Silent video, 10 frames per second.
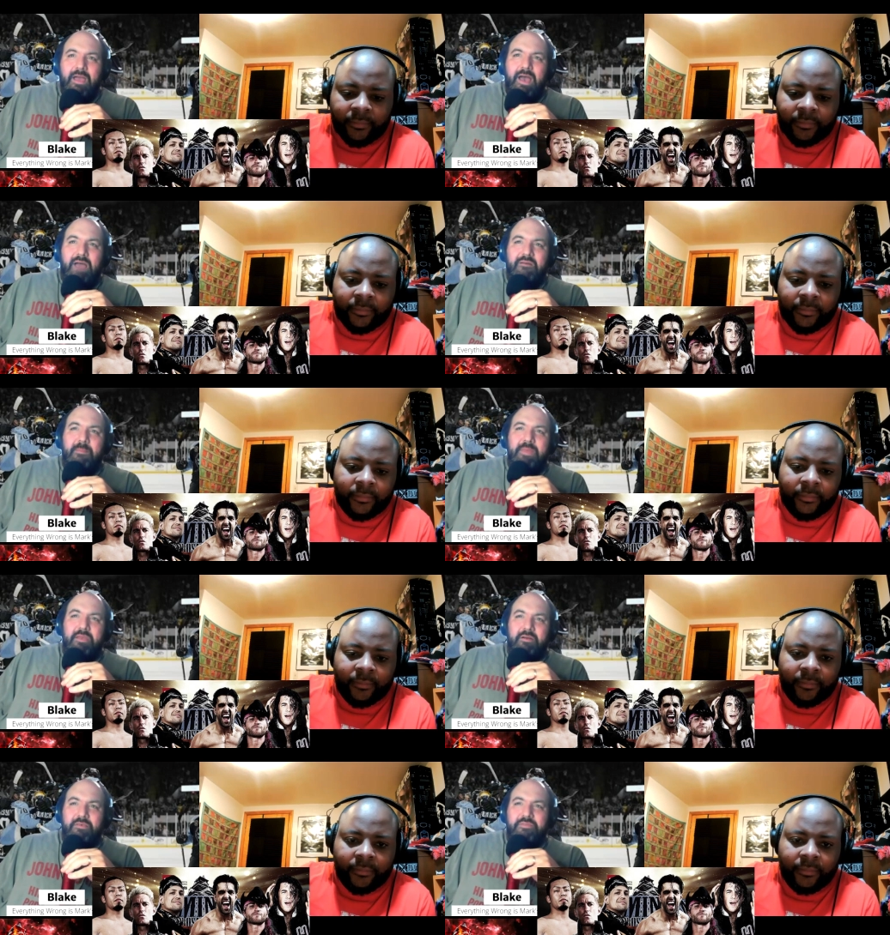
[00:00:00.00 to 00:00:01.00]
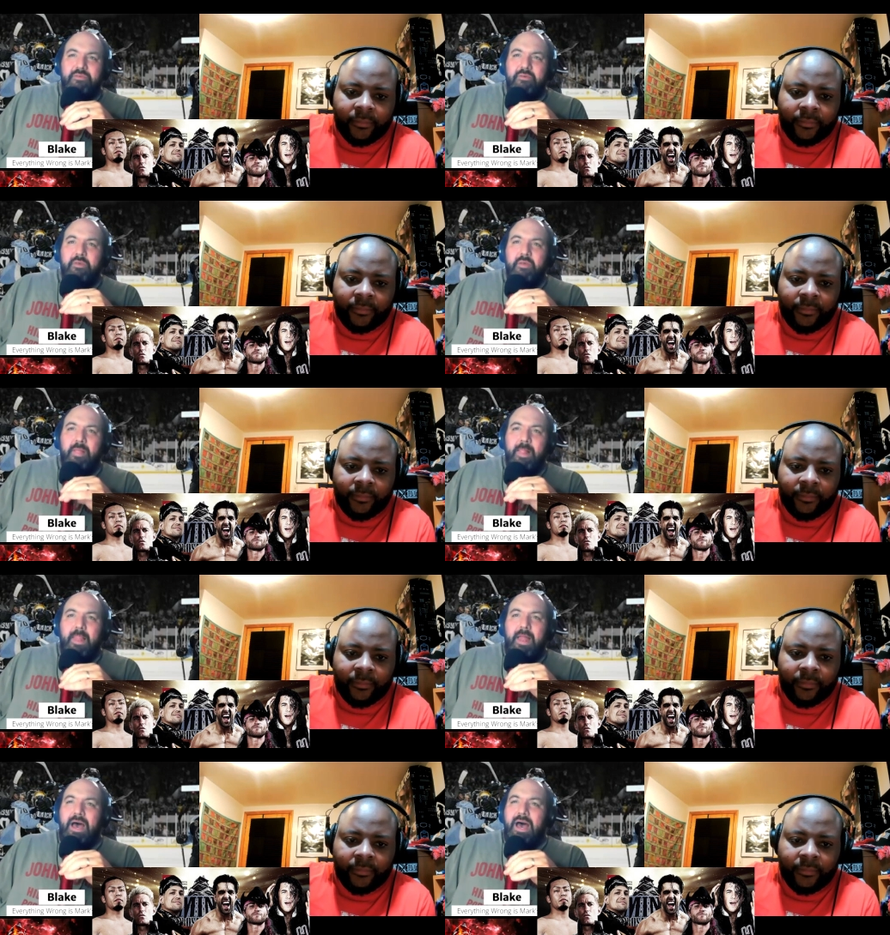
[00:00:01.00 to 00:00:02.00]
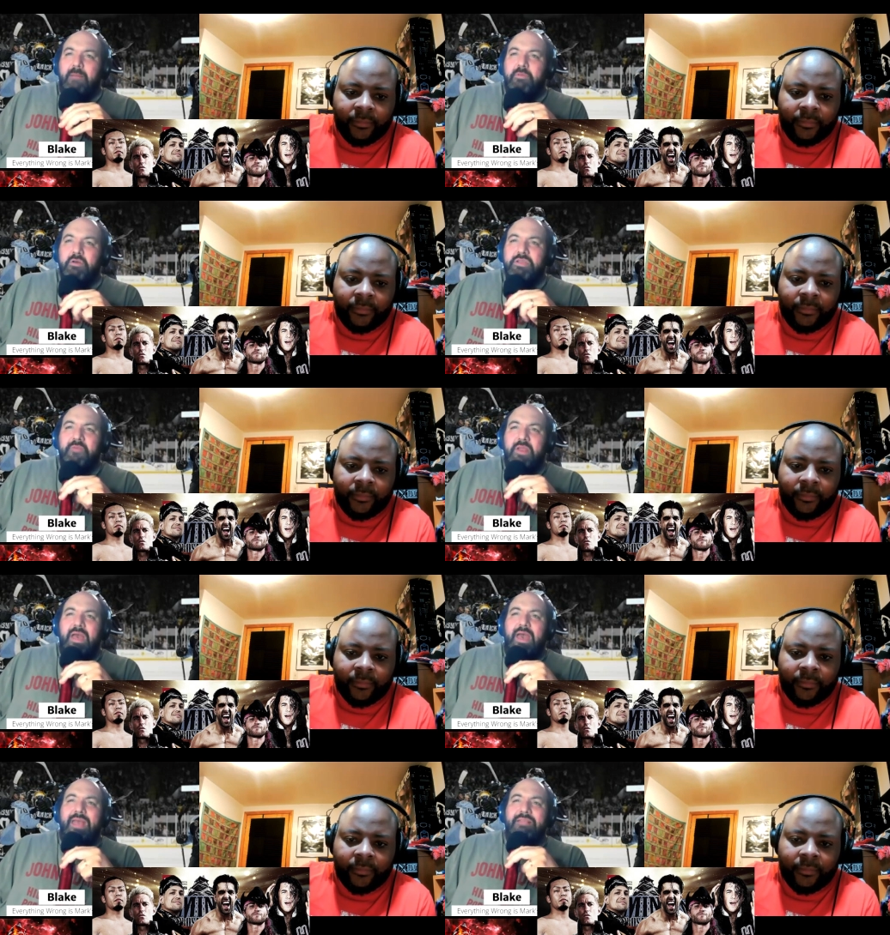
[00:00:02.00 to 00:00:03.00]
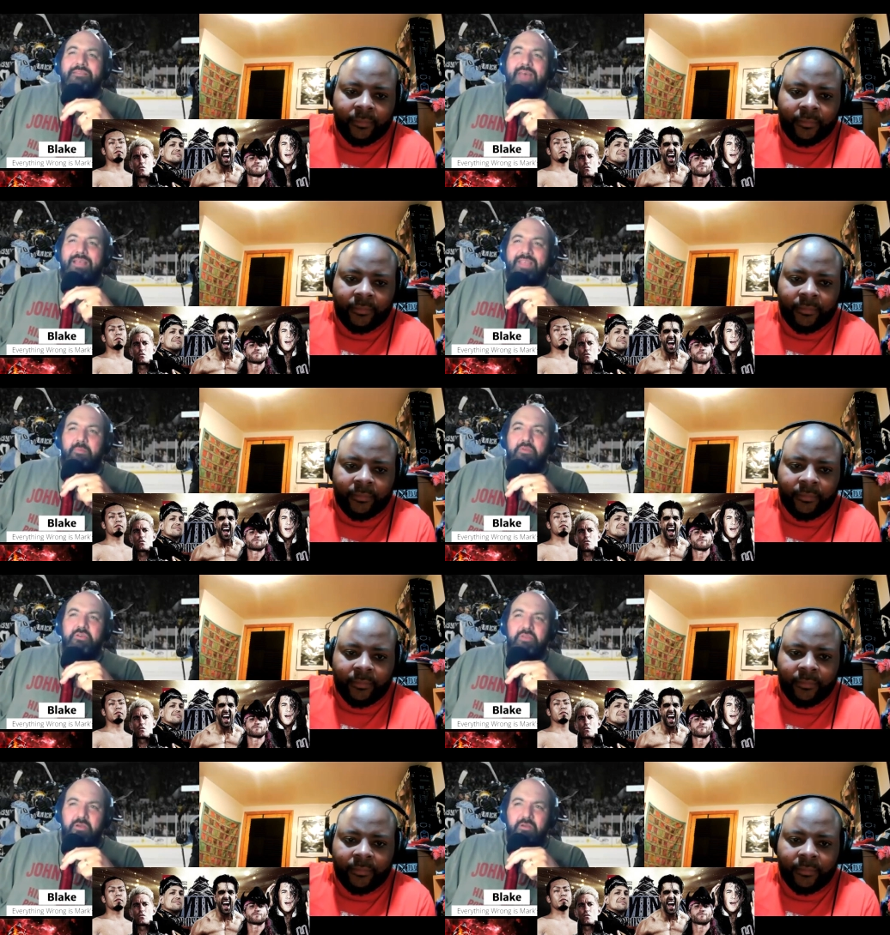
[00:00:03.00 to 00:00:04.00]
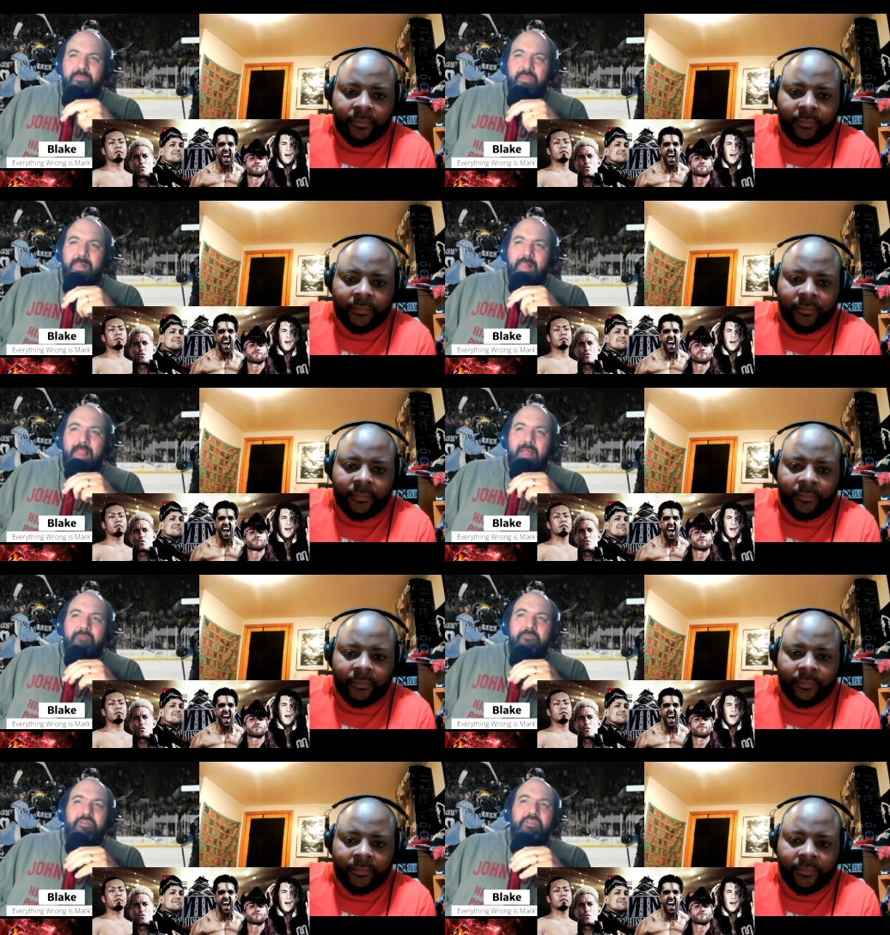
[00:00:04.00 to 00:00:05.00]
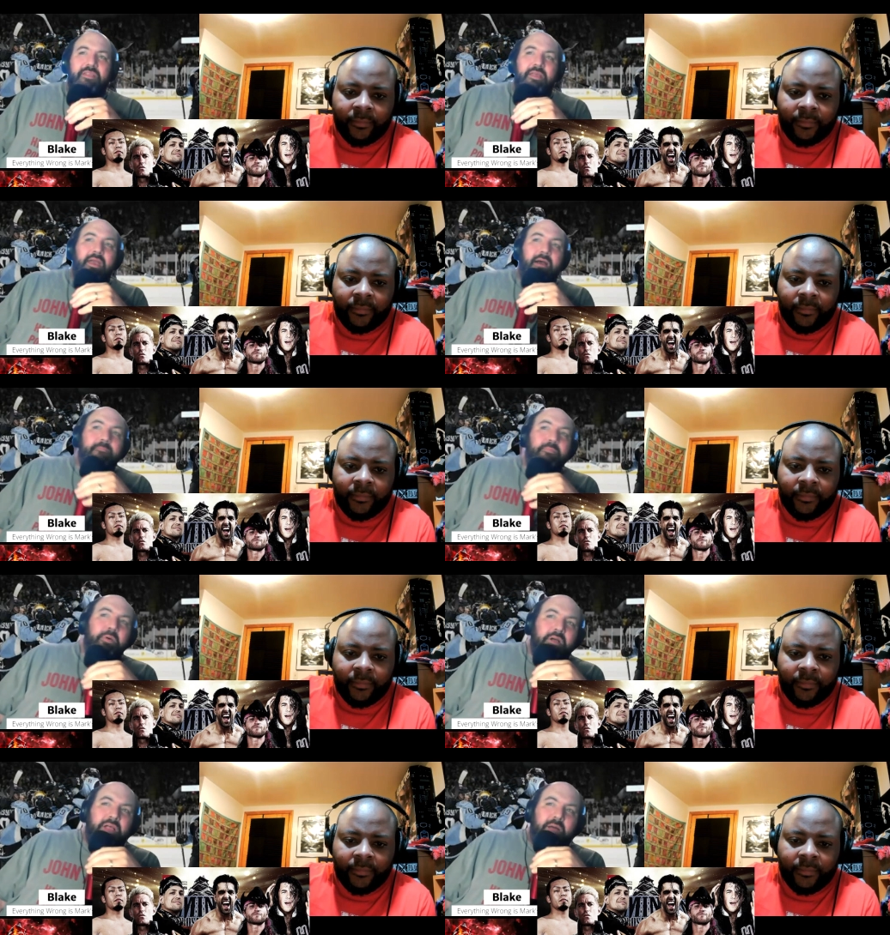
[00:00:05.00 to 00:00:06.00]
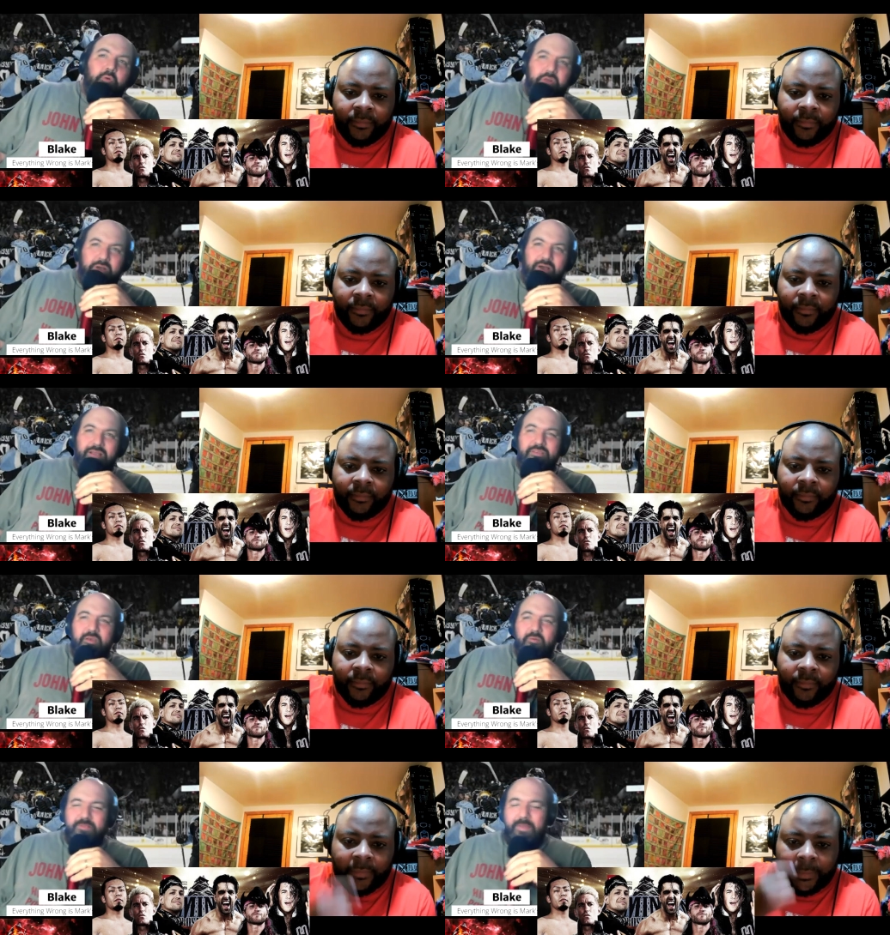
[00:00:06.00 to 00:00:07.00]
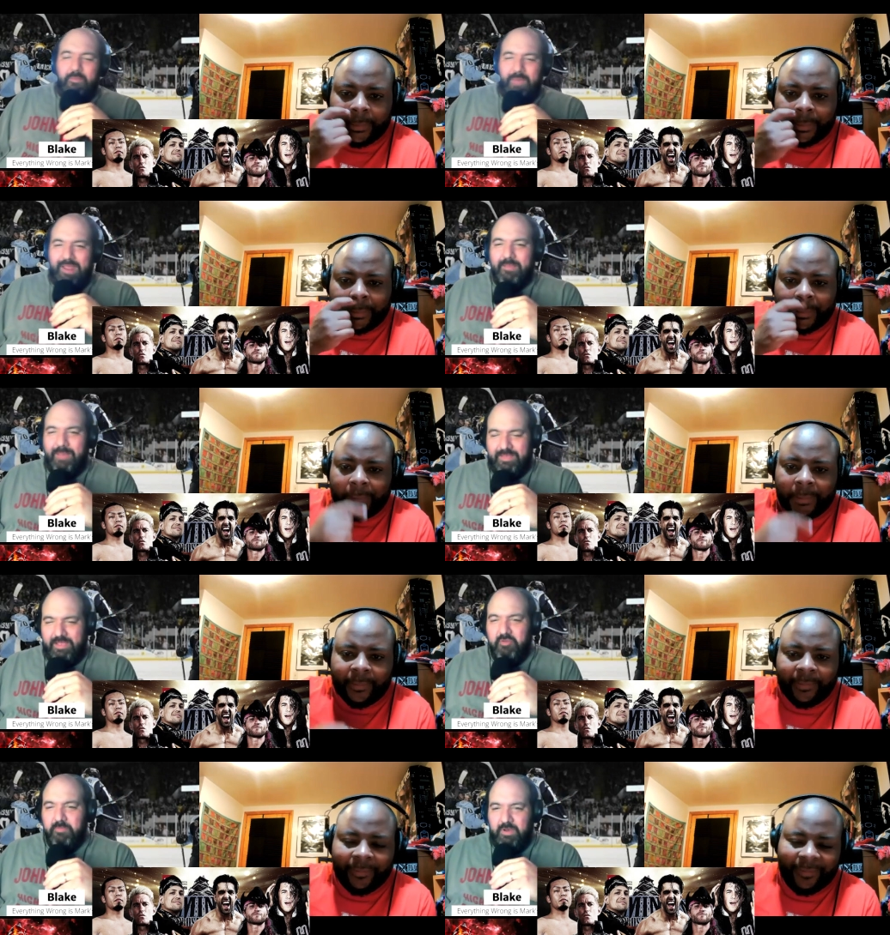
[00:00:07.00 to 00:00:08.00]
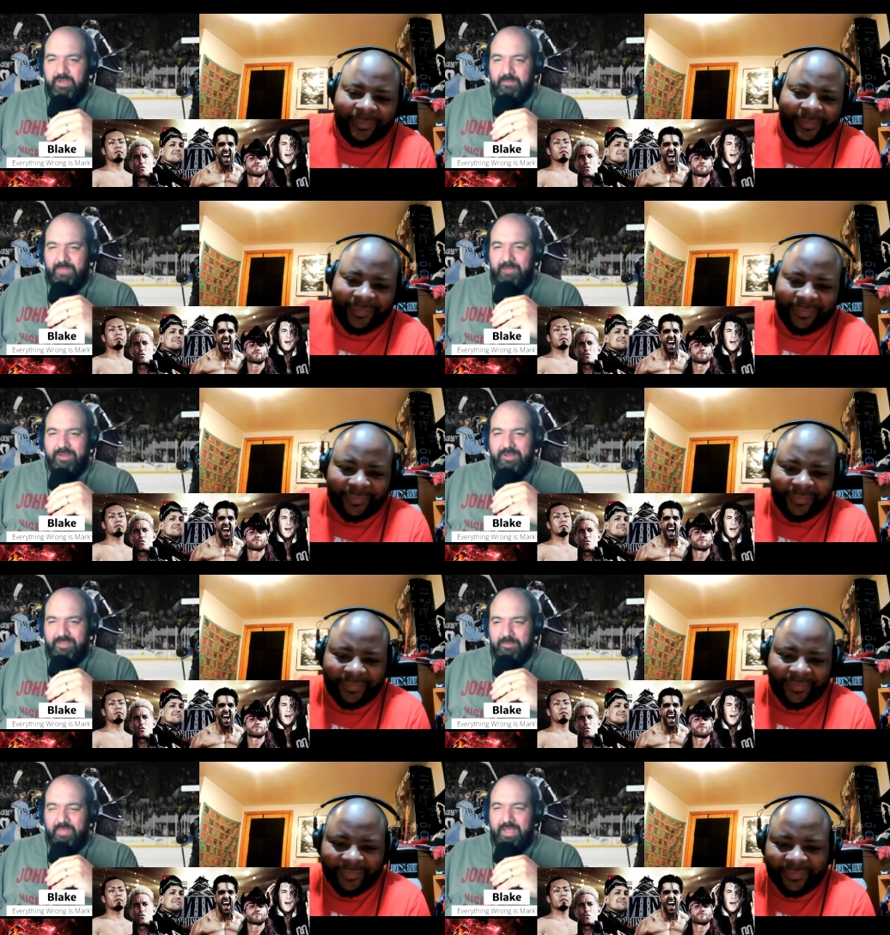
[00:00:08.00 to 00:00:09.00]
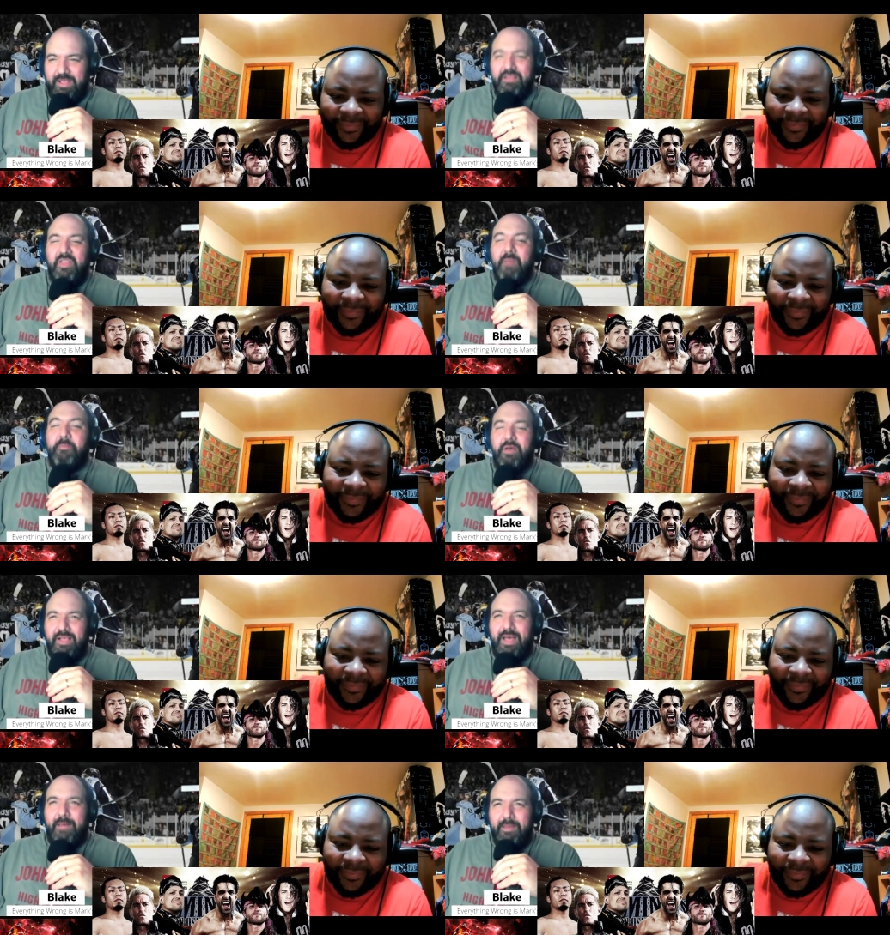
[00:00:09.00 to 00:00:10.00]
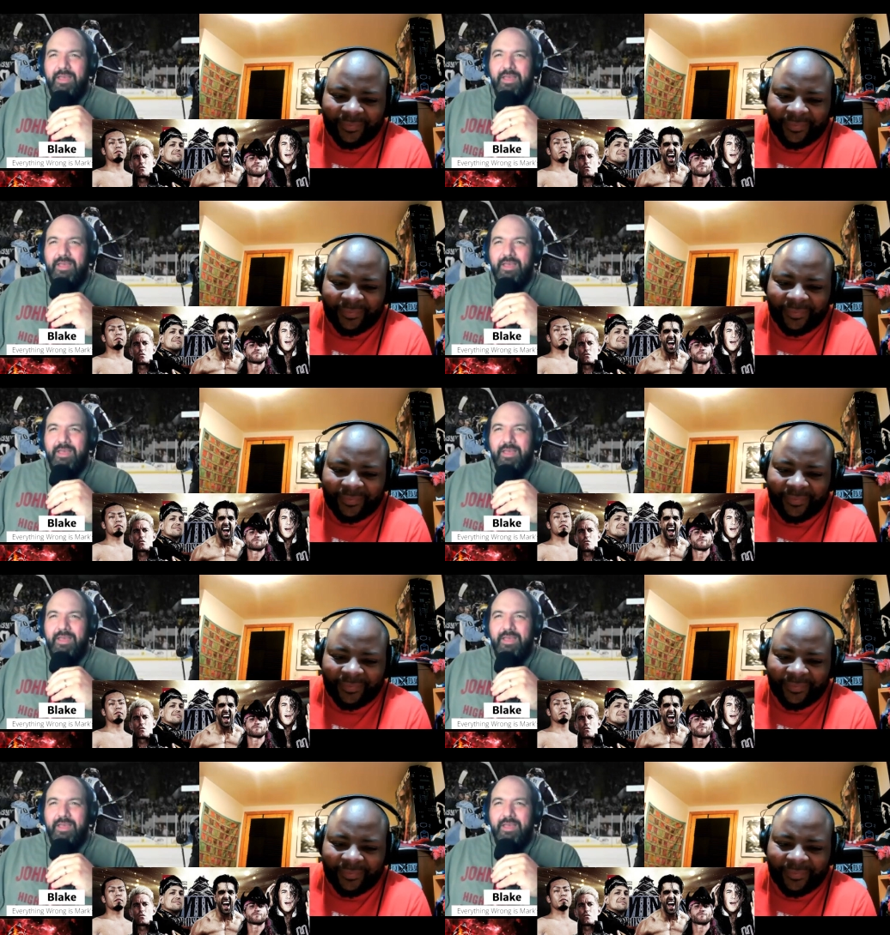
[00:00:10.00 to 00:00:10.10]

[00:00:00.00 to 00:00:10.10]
Speaker 1: uh, Rob Eagles, um, Coach Vita, and Zack Sabre Jr versus the um, Bullet Club War Dogs, which, by the way, anytime I say a new Bullet Club name, Christian looks at me like, there's another Bullet Club?